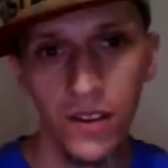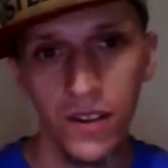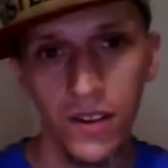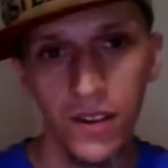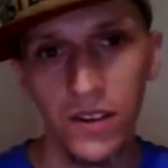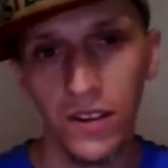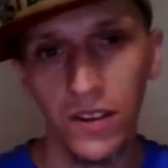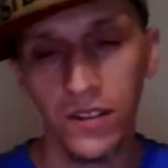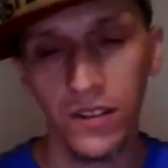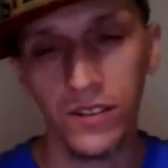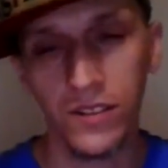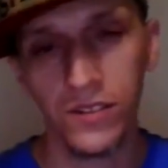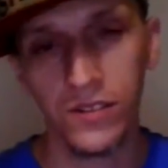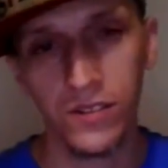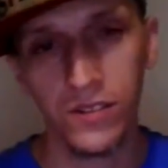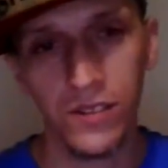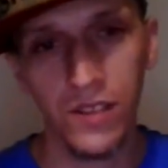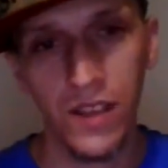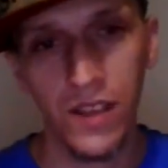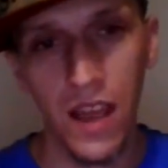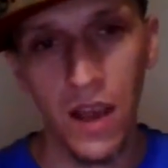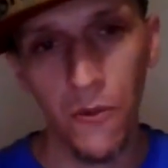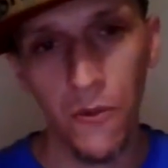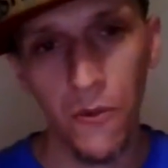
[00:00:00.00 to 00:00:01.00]

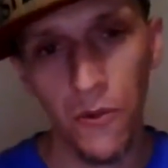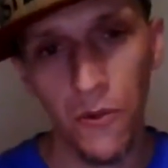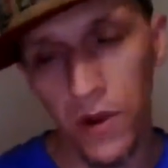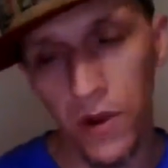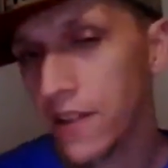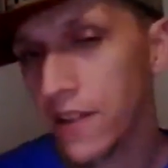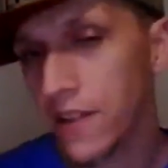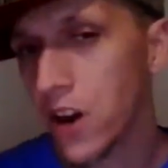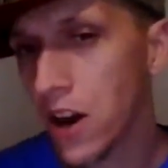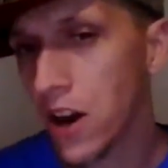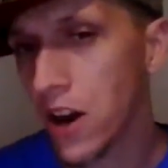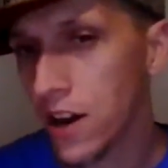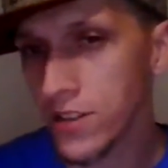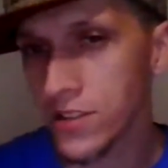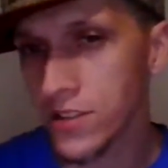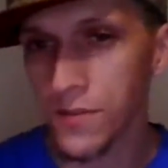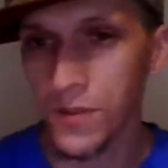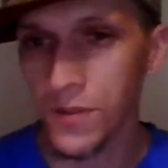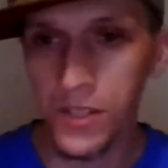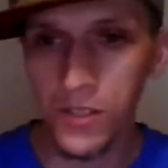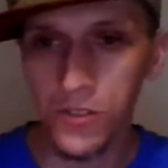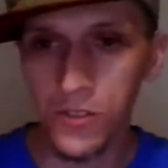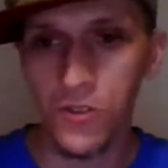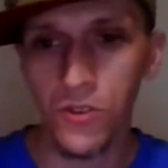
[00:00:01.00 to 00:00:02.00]
because I want to have an
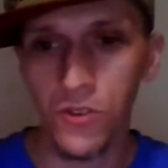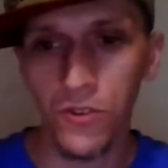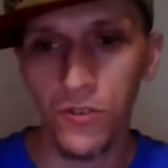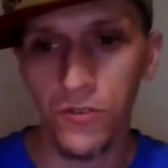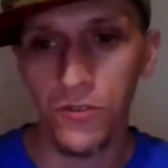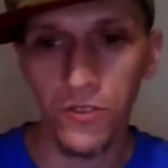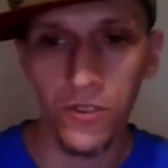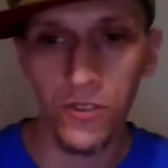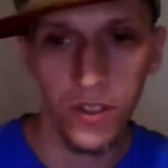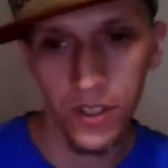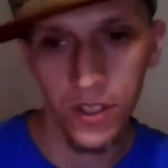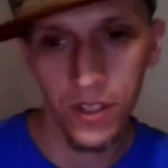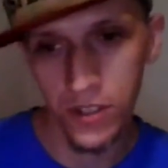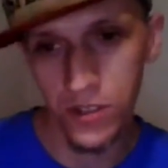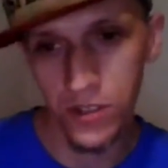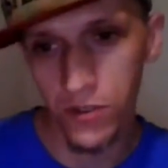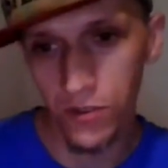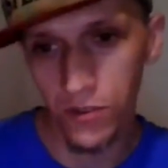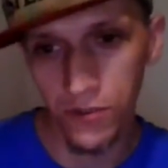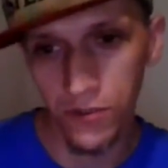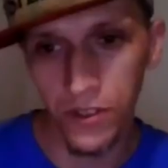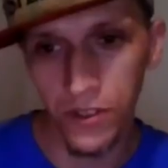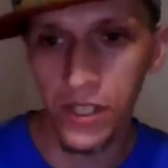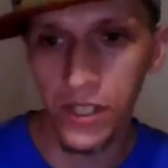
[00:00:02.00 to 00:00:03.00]
awesome intro for these
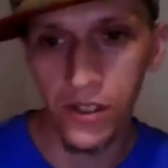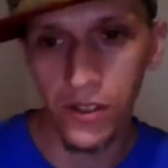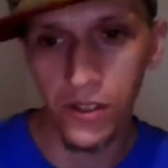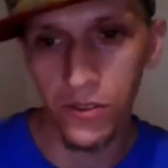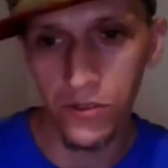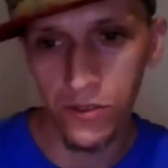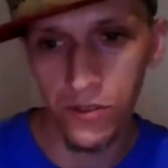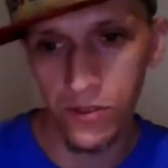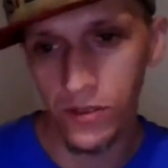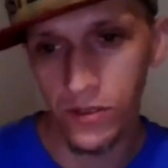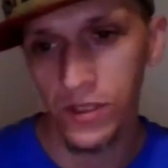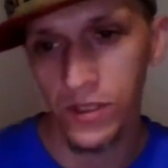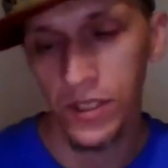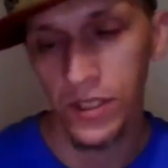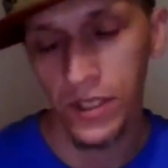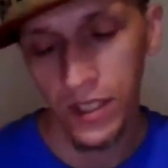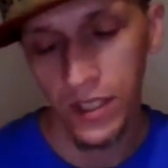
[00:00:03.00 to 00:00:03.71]
new videos.